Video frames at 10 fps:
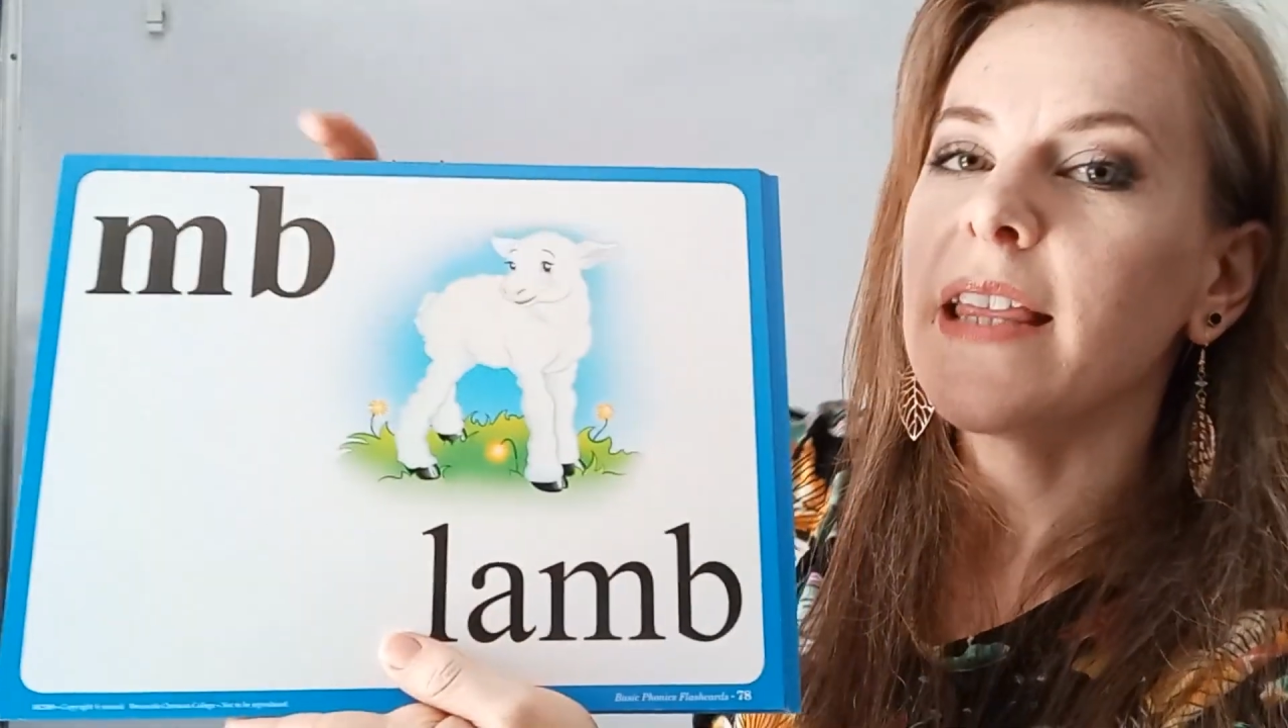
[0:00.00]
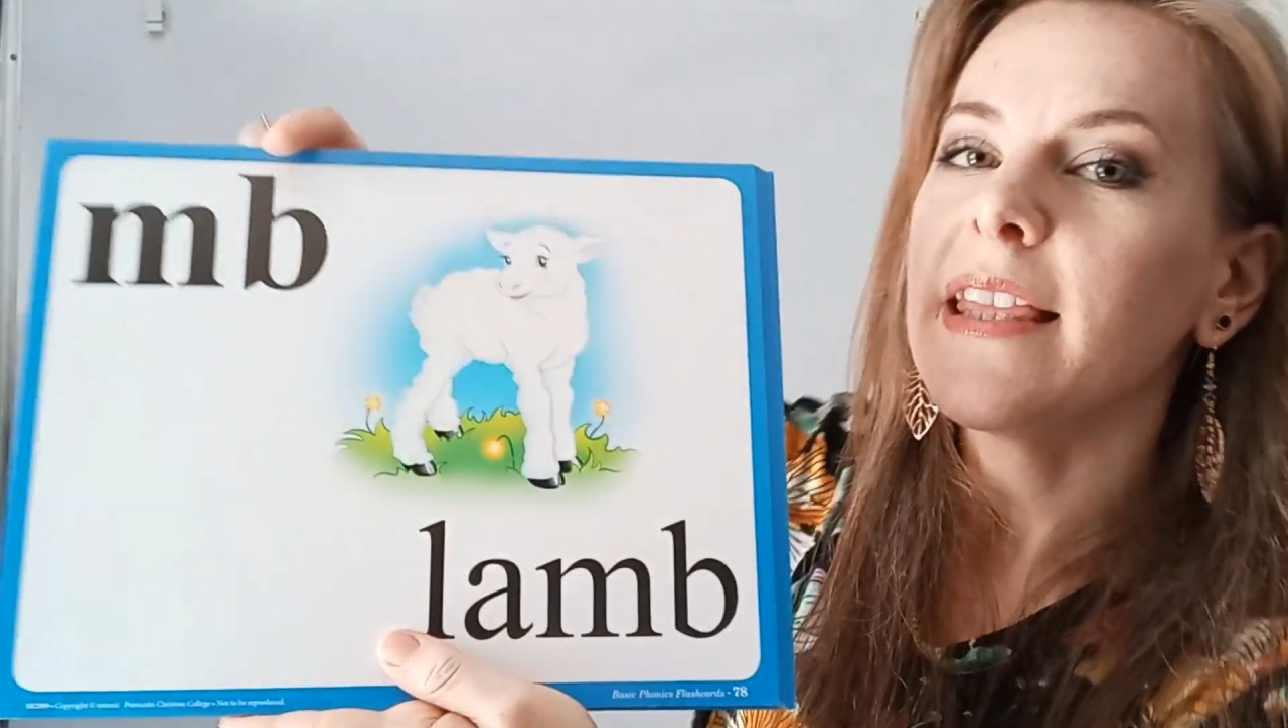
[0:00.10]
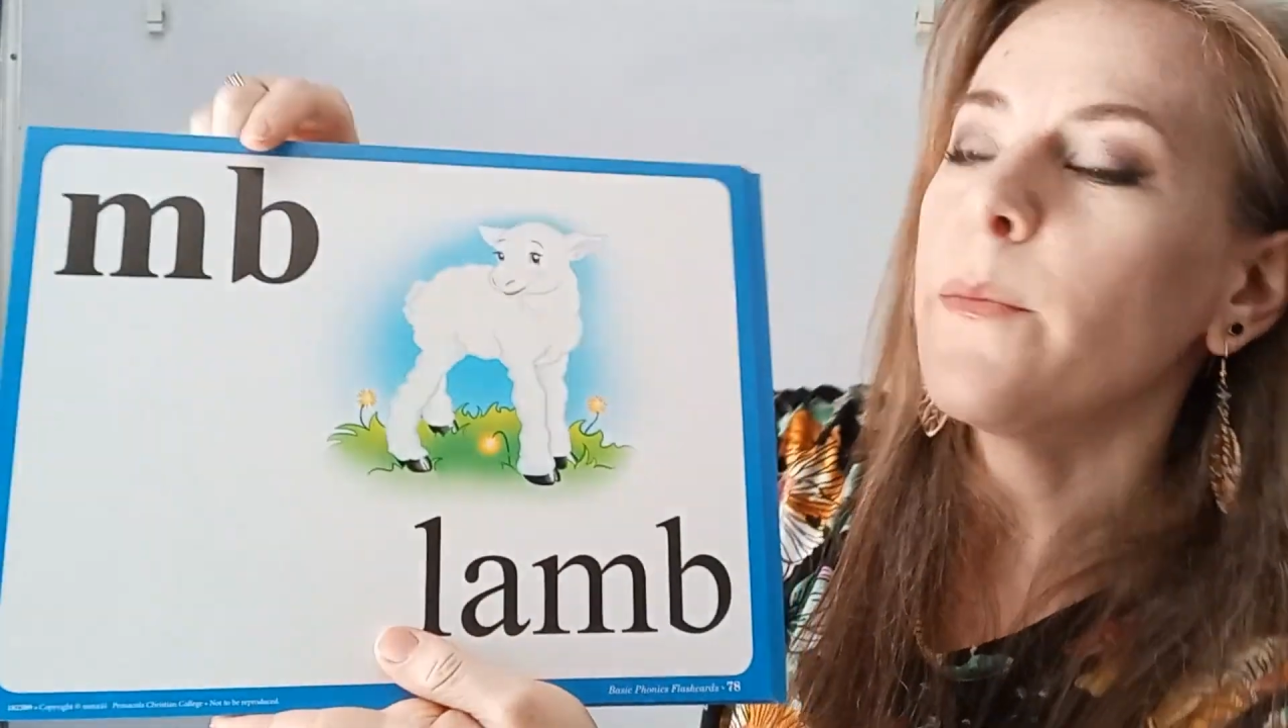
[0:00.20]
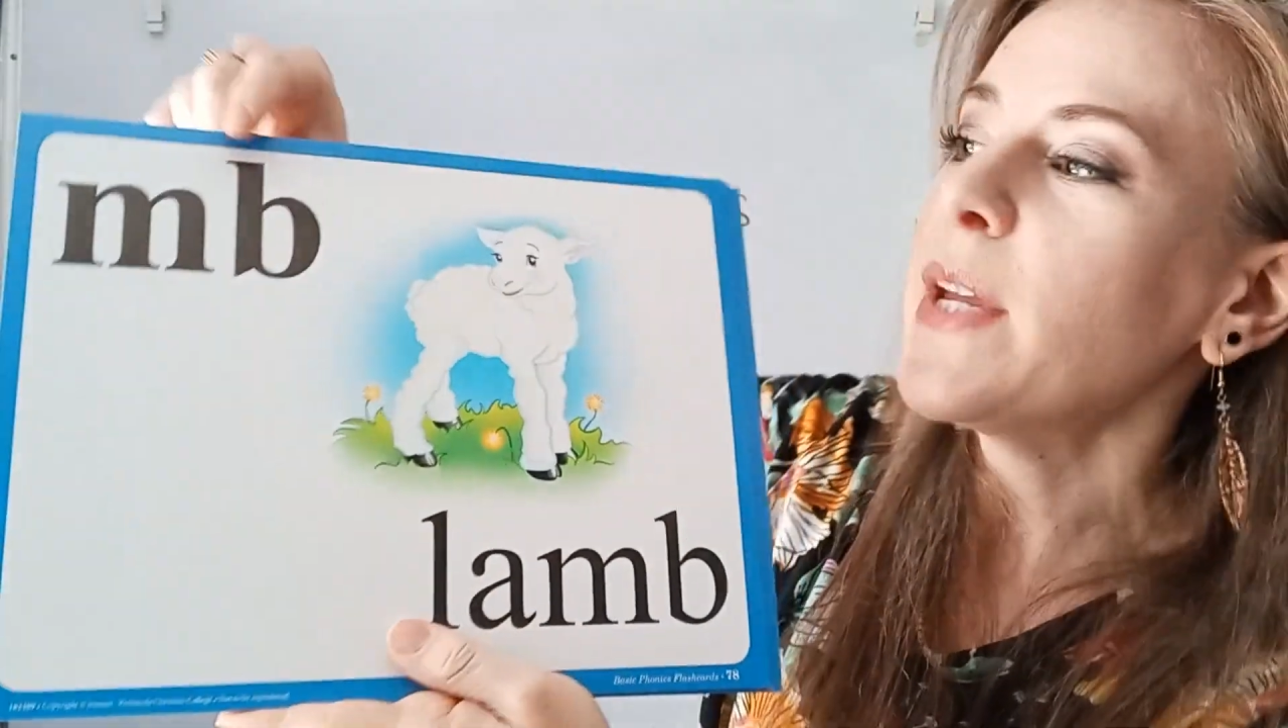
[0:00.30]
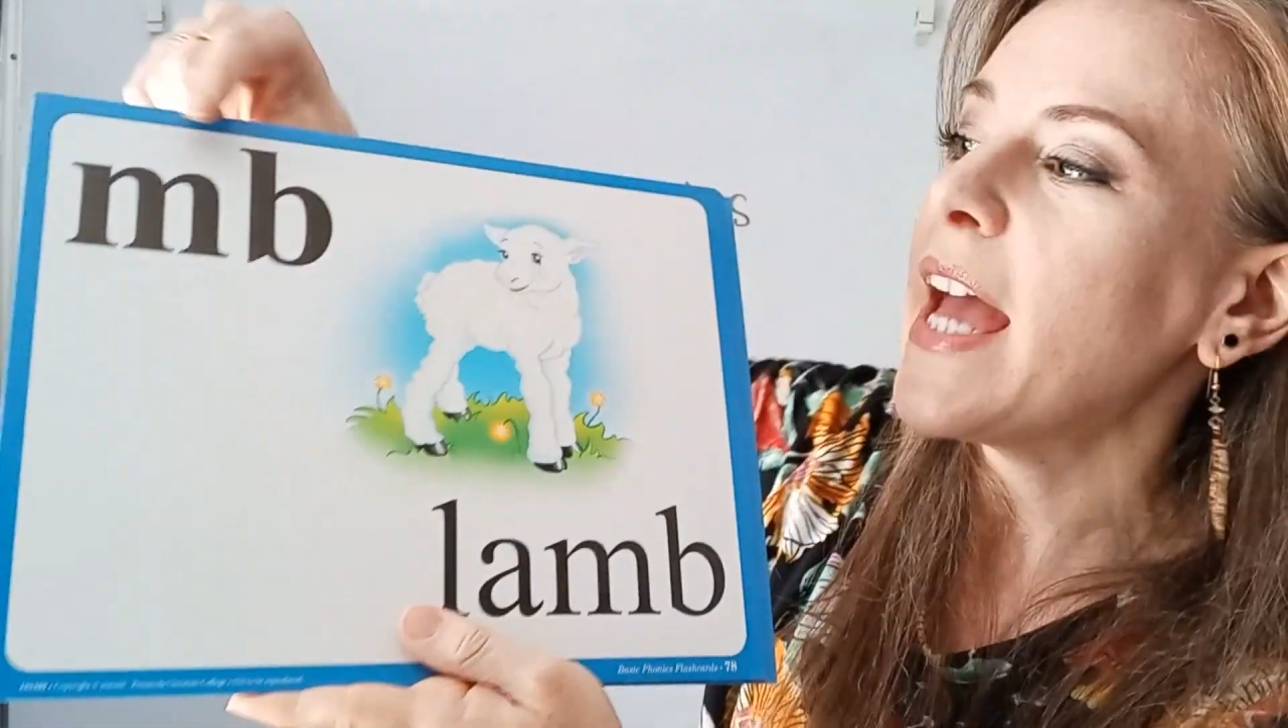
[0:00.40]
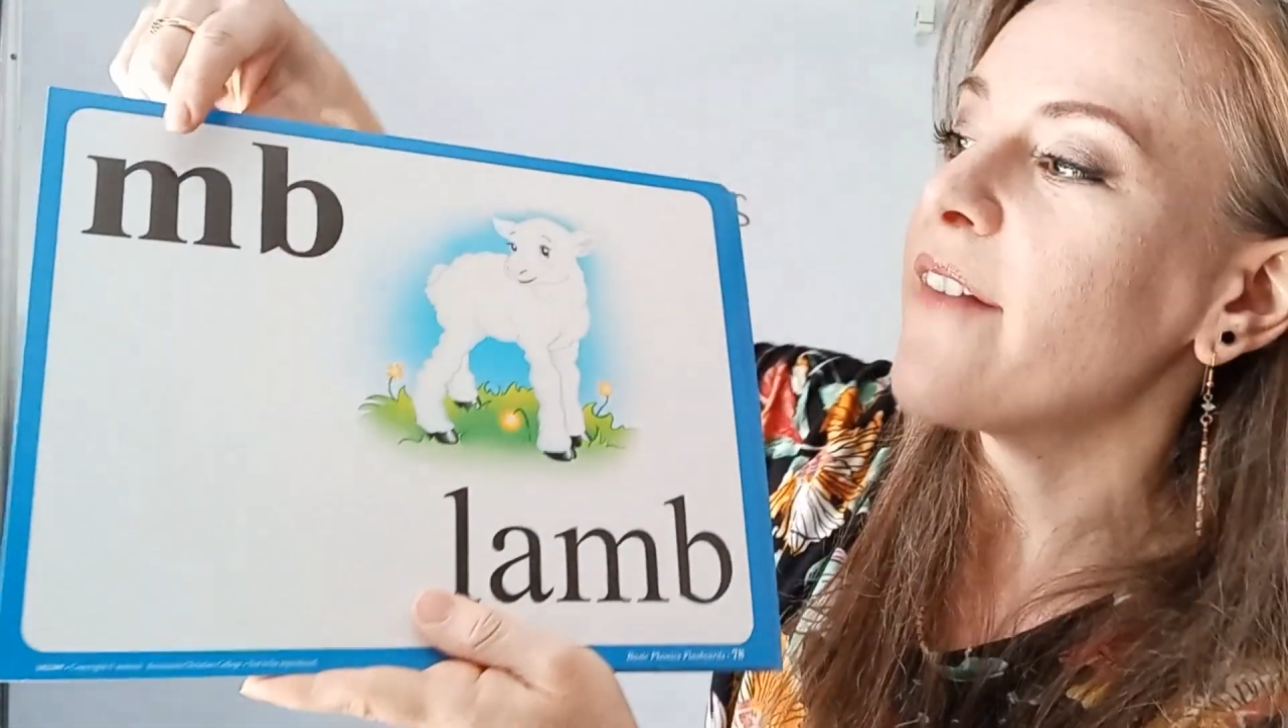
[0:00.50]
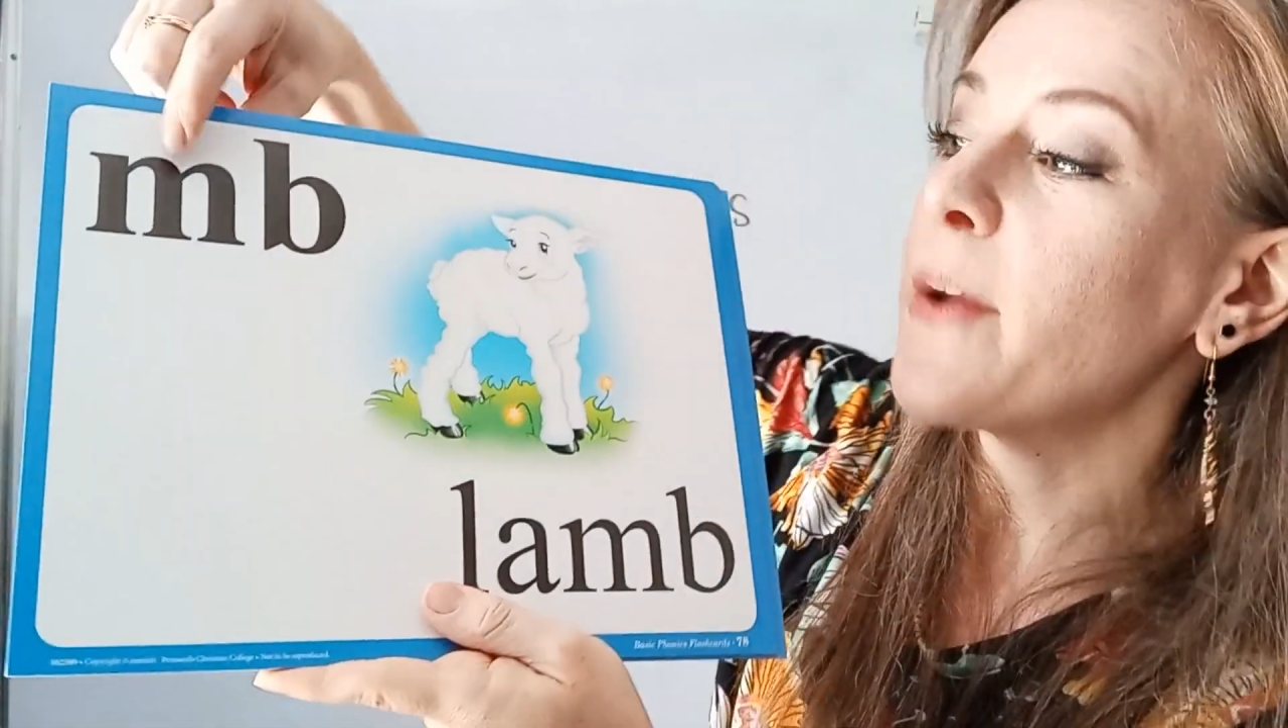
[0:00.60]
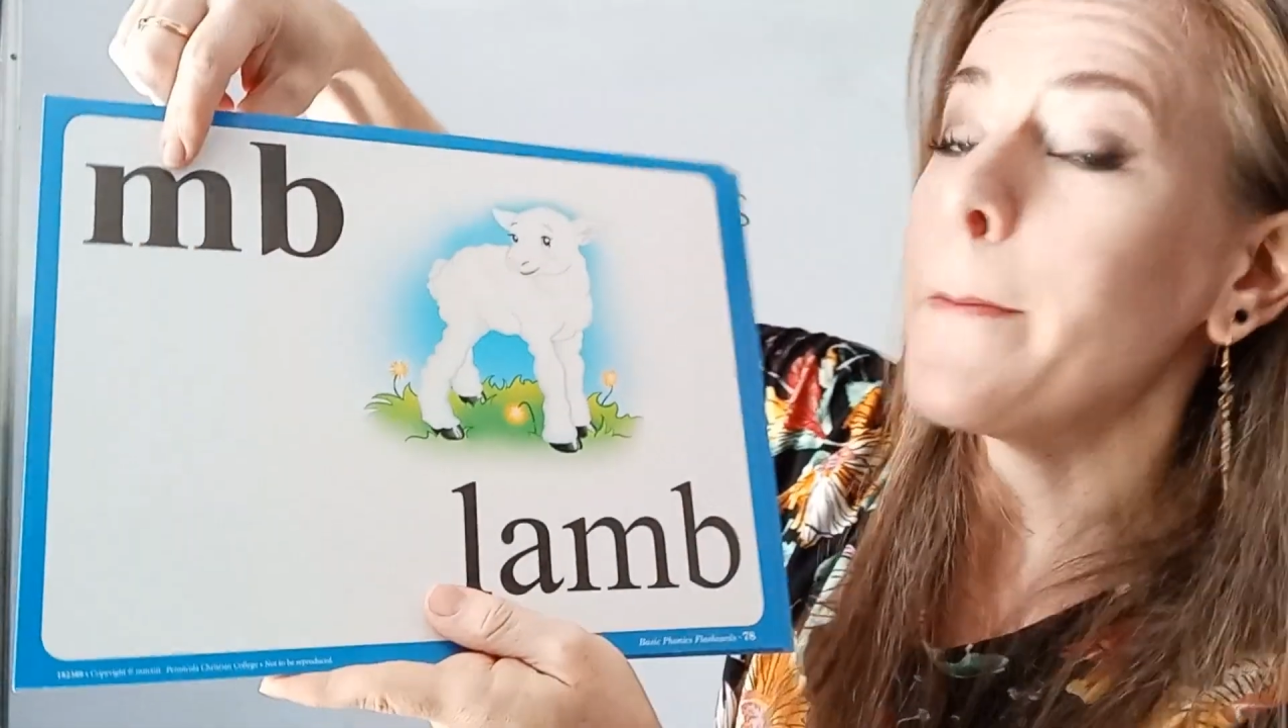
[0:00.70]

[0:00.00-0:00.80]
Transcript: Then we have